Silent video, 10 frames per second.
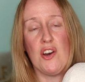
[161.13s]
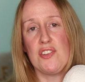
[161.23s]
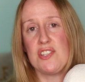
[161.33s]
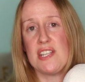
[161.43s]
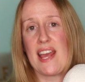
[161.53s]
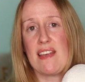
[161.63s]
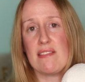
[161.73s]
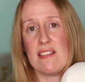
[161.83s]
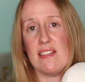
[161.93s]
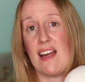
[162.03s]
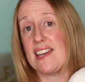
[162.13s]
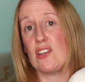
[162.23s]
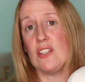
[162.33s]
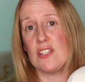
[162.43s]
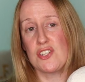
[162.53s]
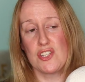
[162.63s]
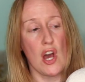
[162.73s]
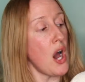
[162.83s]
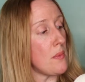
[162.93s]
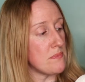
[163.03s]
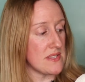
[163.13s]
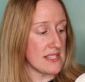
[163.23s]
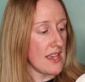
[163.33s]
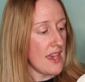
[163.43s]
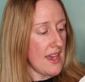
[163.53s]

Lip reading: underneath light coloured tops